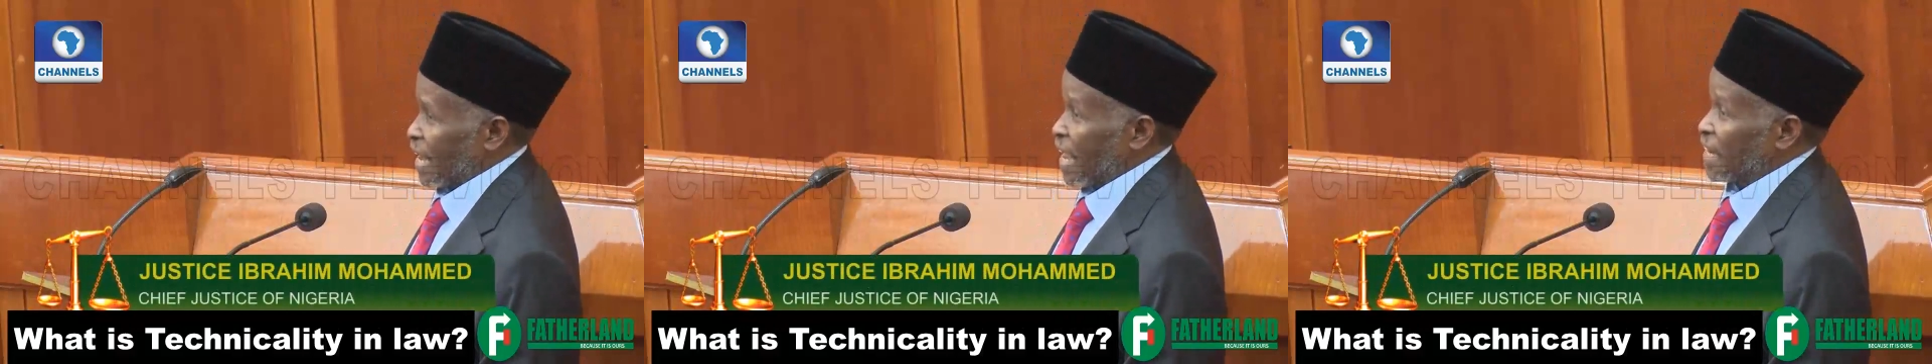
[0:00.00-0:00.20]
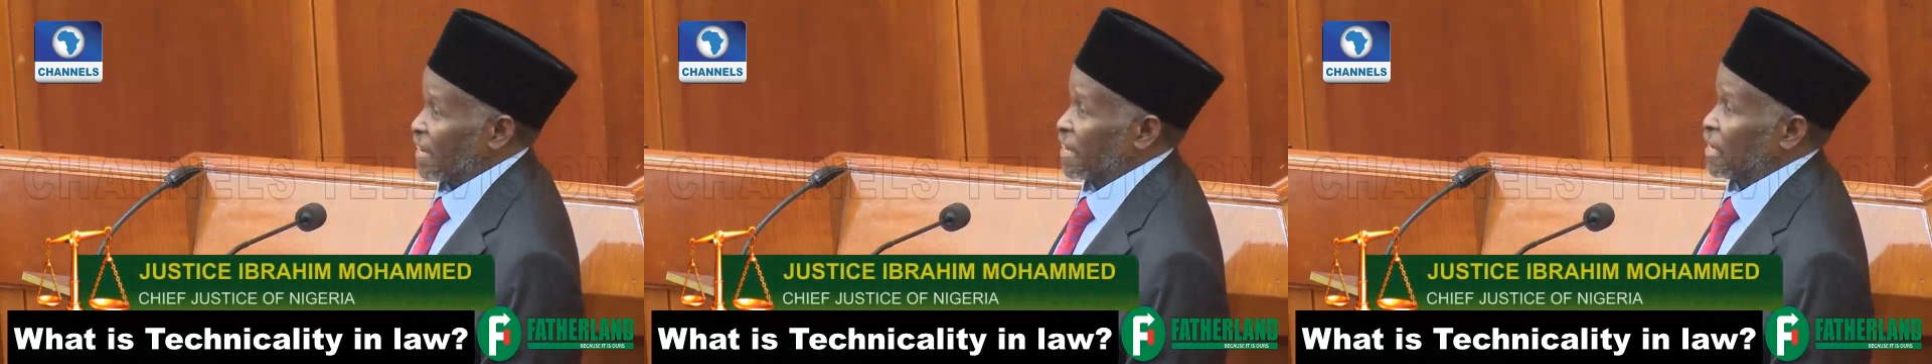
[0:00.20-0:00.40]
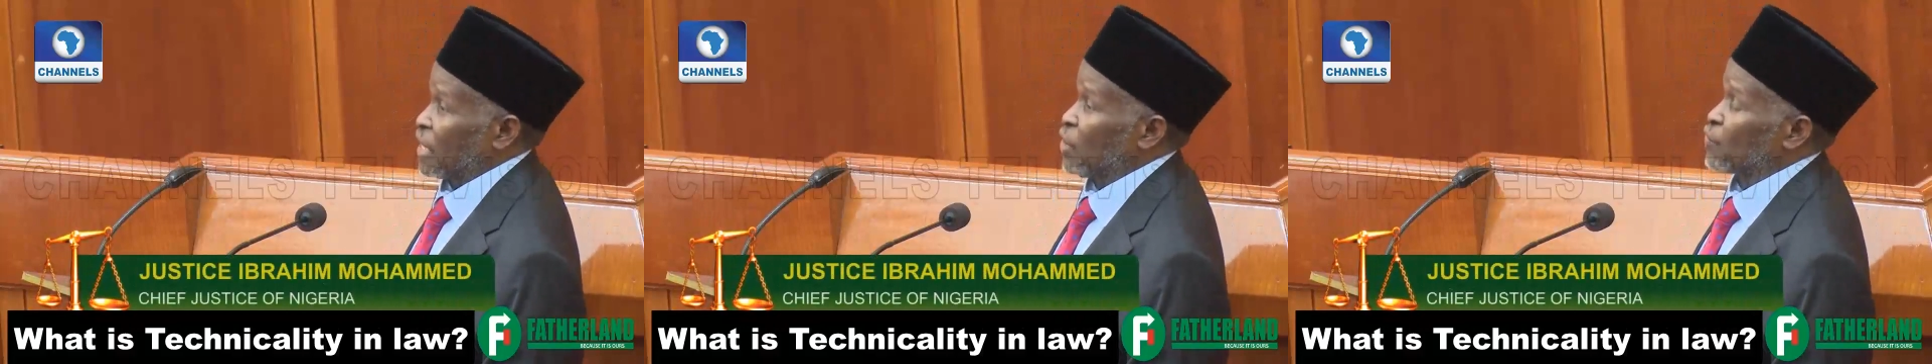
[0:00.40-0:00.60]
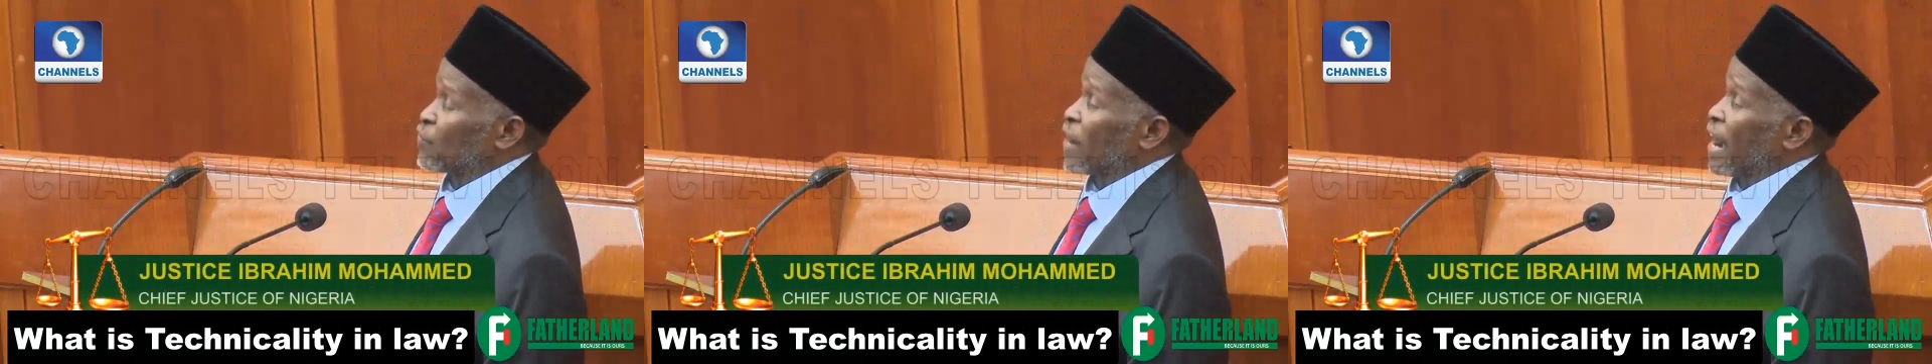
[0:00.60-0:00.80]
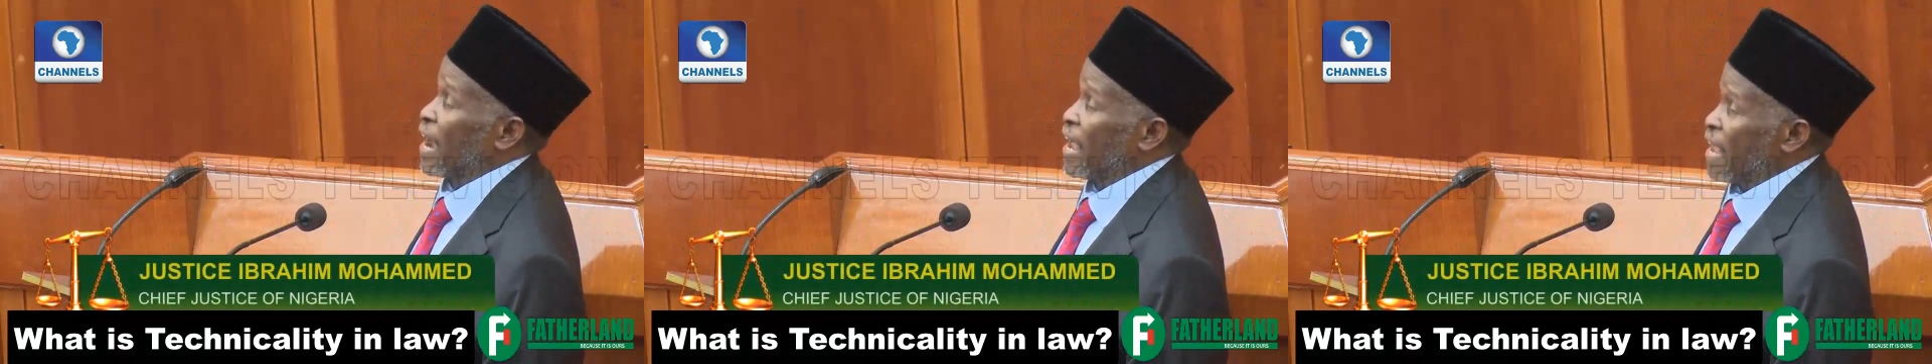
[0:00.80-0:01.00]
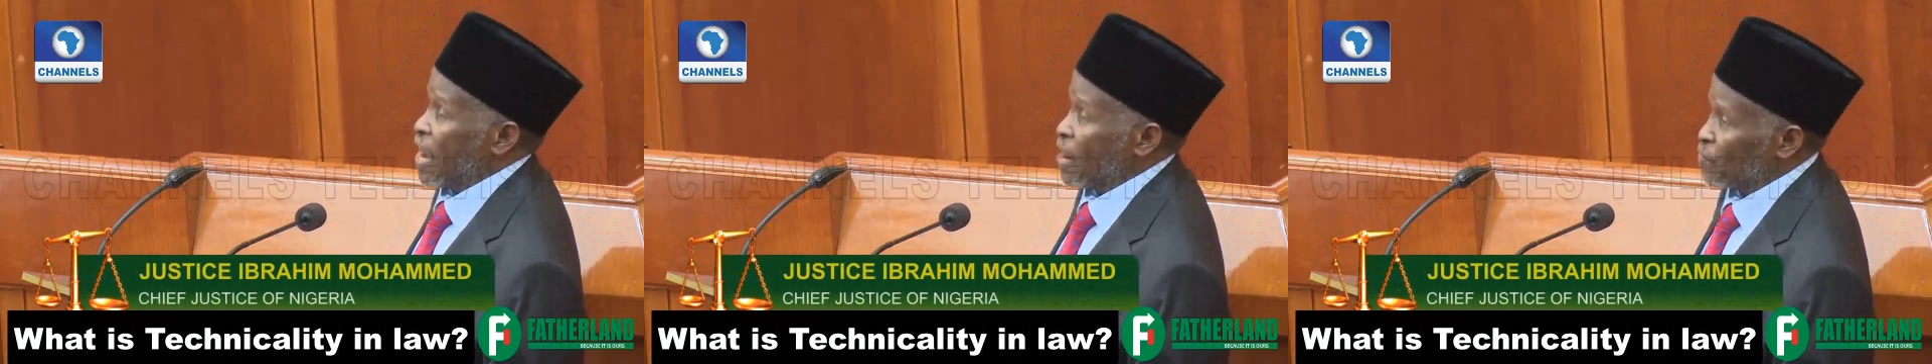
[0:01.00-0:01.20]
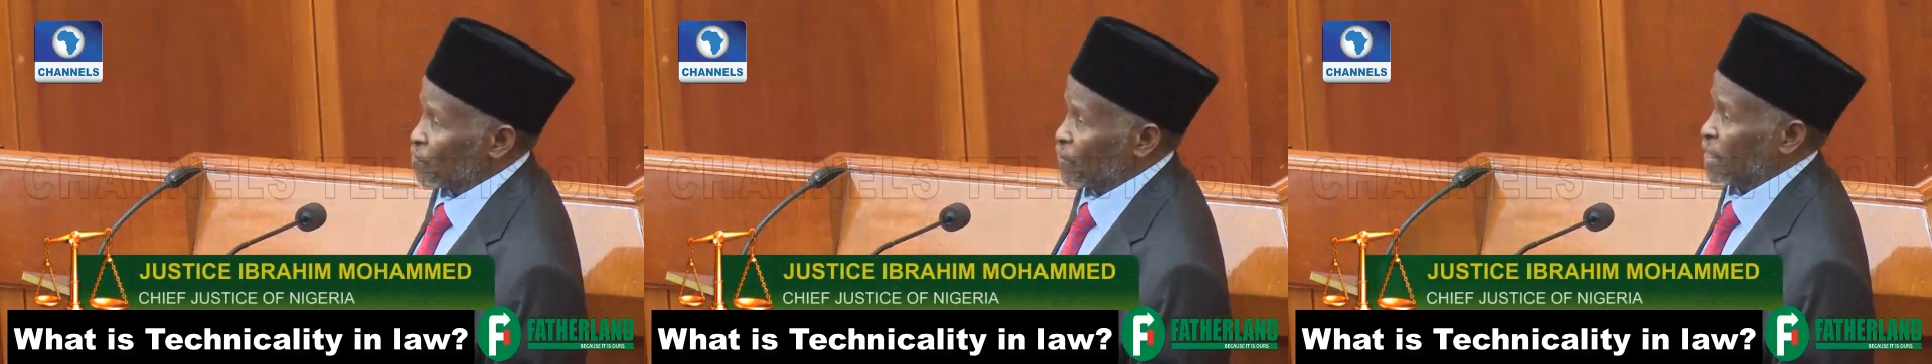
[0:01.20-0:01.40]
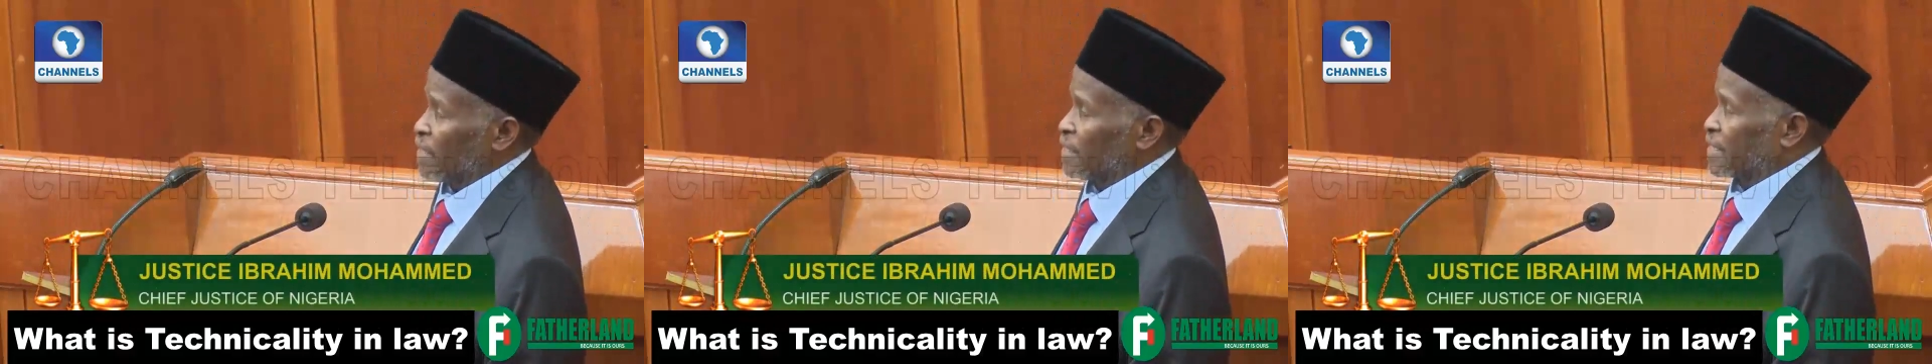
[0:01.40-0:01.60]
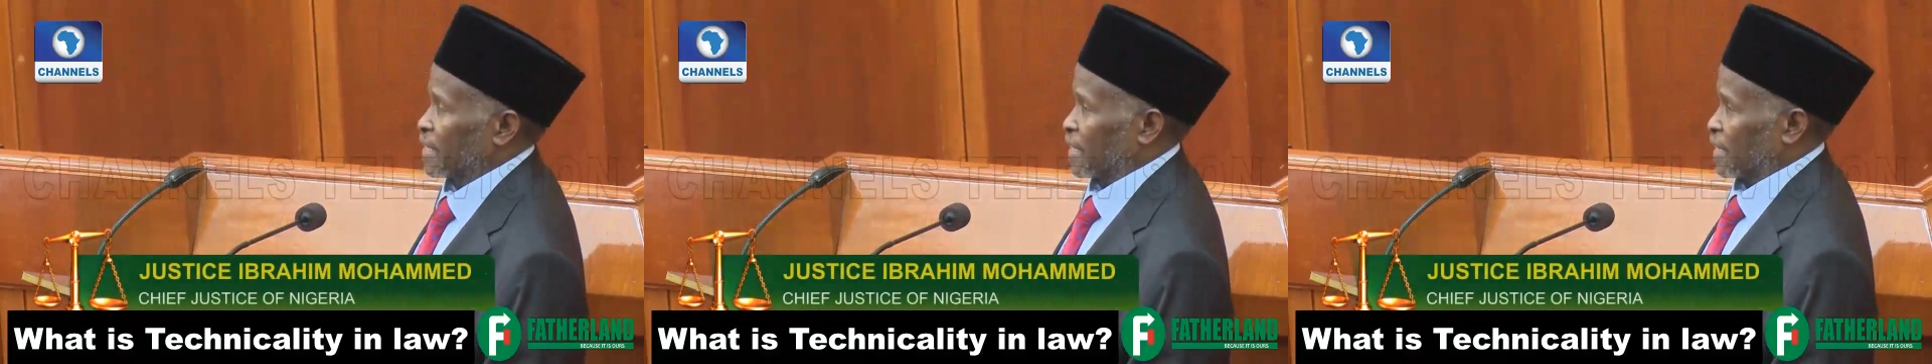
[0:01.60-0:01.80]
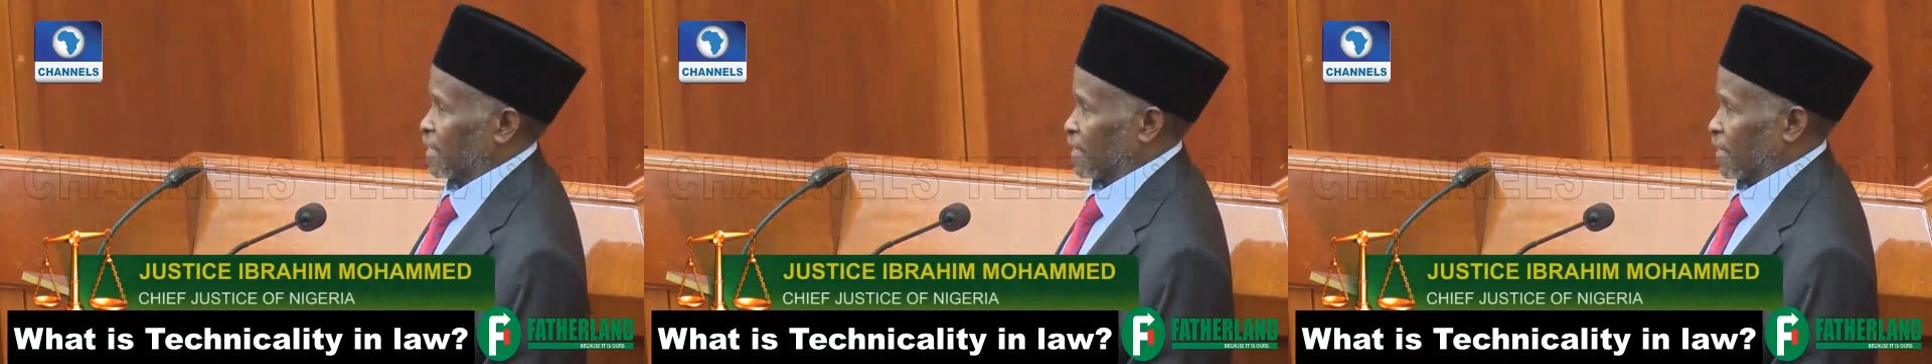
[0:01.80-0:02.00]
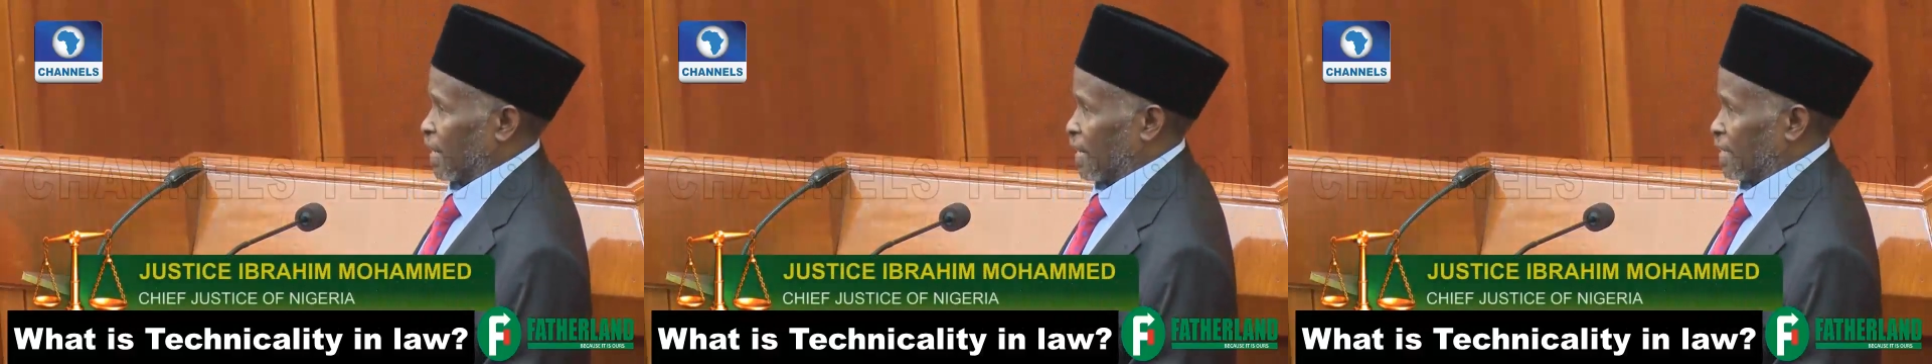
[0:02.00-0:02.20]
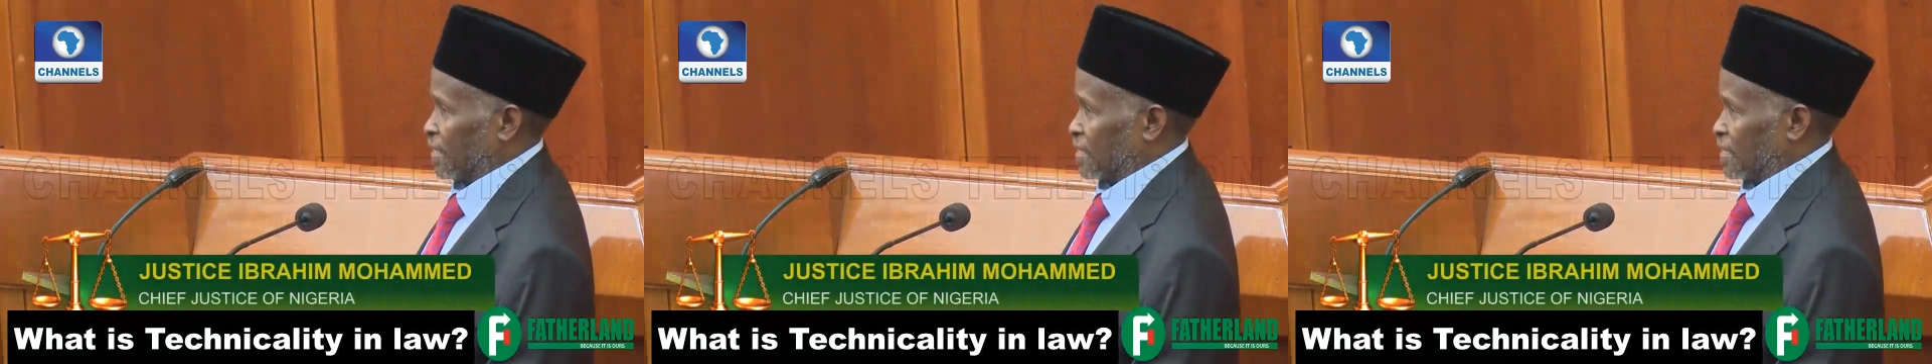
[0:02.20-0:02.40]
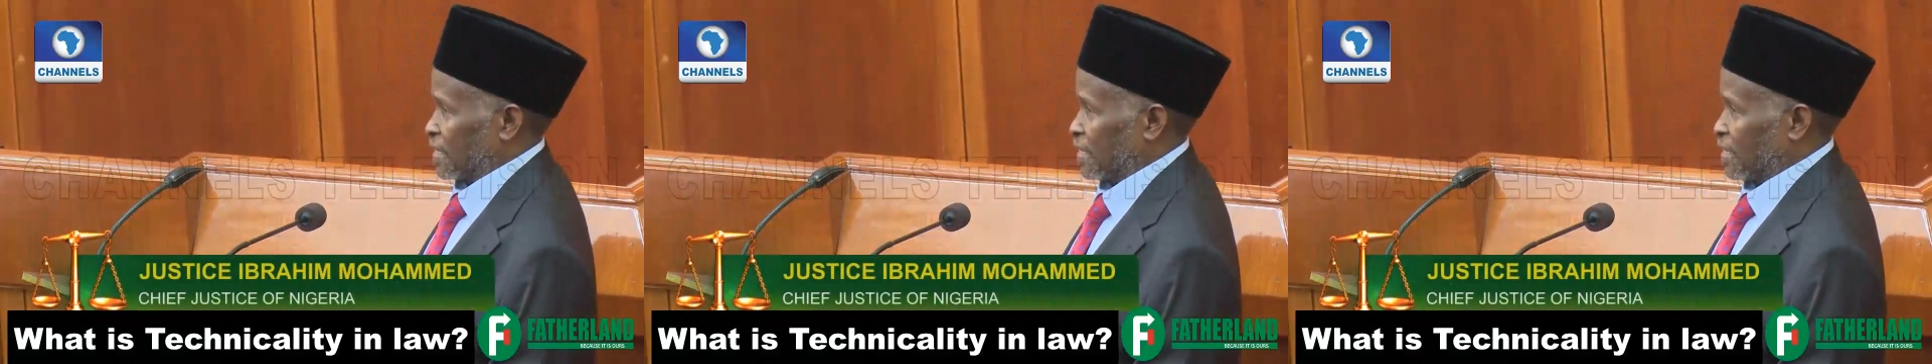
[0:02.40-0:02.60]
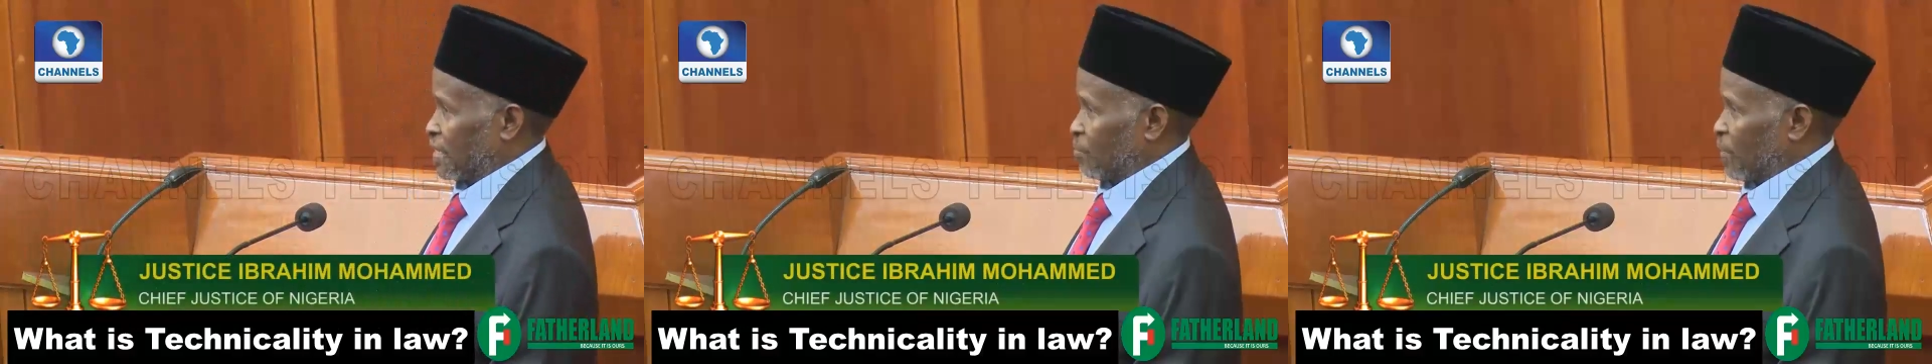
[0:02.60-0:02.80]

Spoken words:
And if I have any technicality,